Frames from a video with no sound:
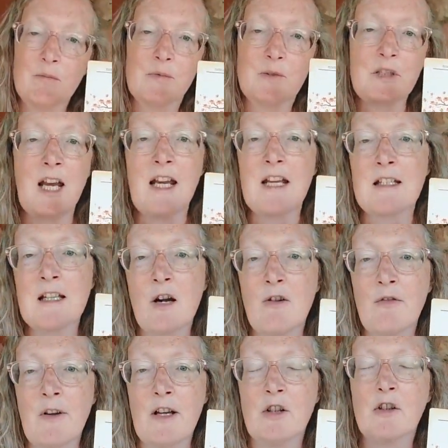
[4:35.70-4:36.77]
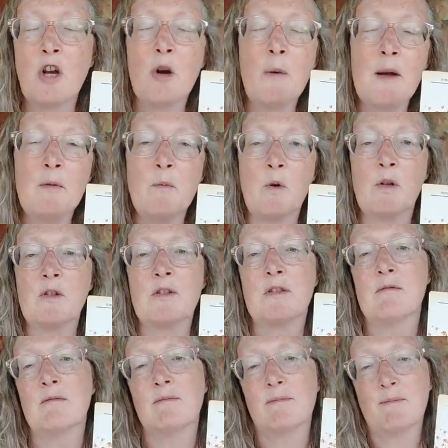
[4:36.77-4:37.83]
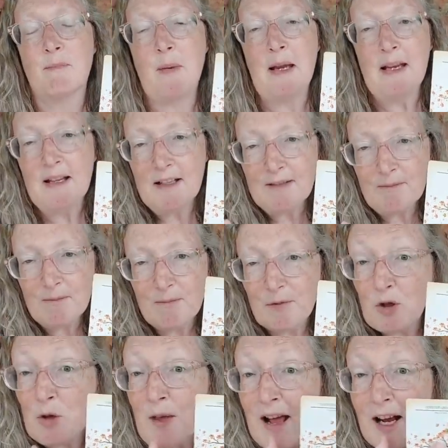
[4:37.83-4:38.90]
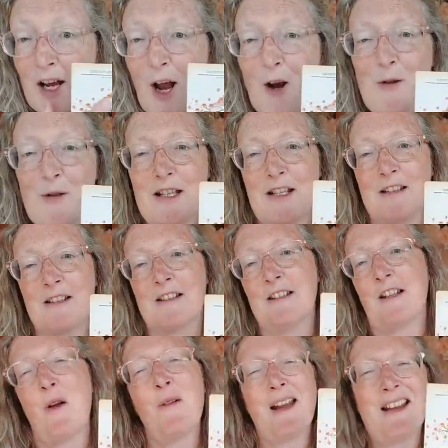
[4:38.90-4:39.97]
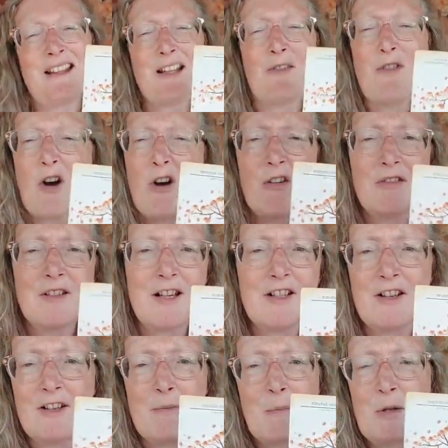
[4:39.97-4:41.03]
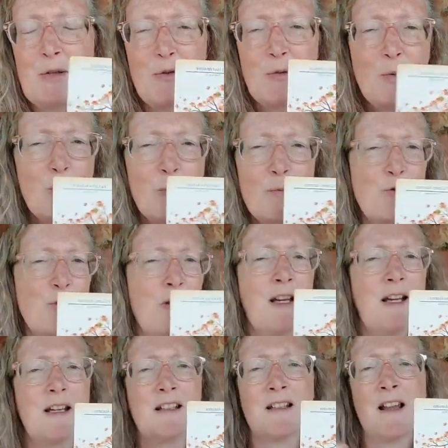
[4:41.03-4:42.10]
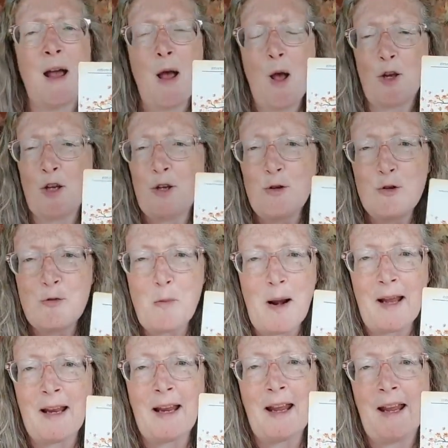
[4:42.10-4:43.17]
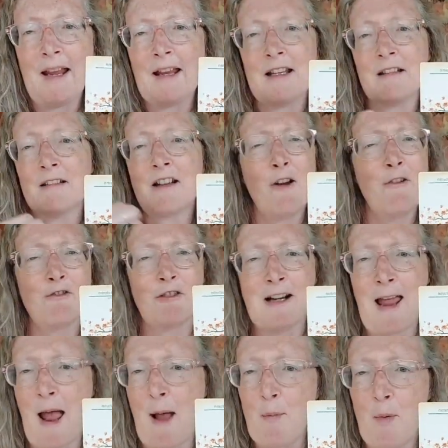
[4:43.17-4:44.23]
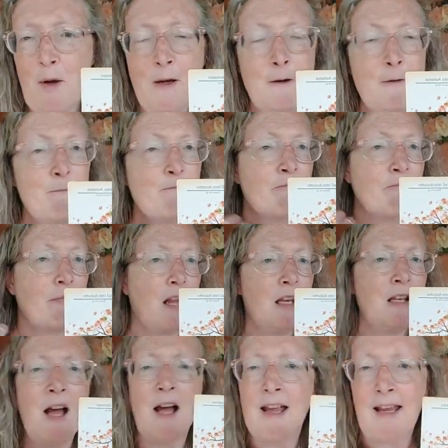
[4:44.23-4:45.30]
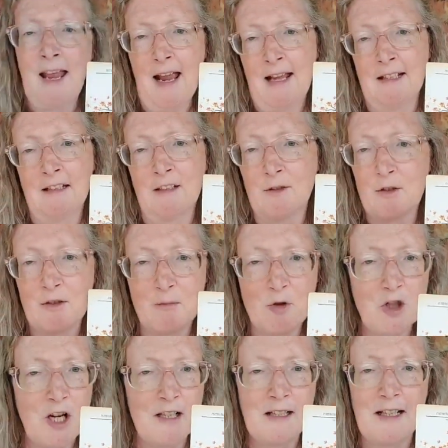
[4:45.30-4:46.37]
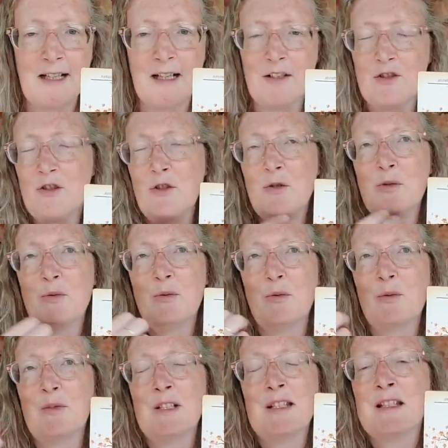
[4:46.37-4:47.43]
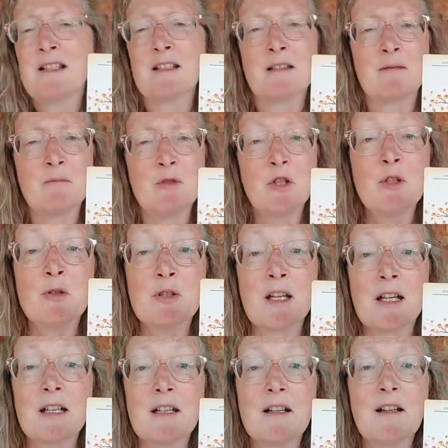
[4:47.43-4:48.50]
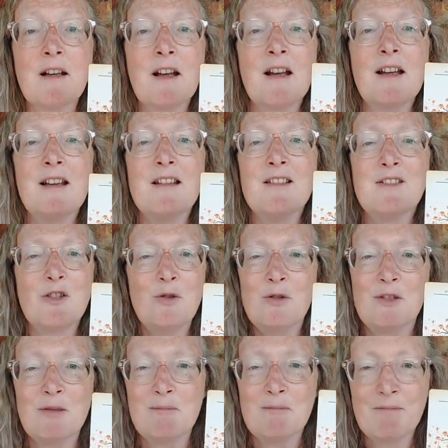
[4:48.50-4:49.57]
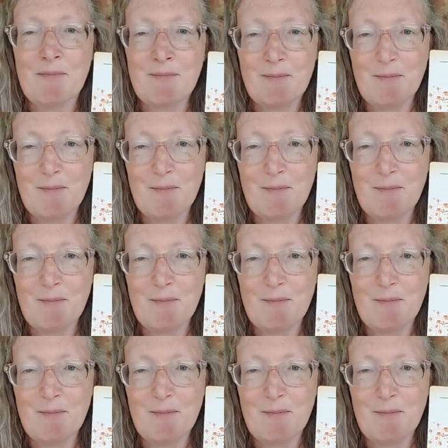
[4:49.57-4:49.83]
take yourself in, go inwards, do that coziness, go and get yourself a beautiful warm drink and a huge blanket and go for a nap, light a candle, do some journaling, listen to some music, do some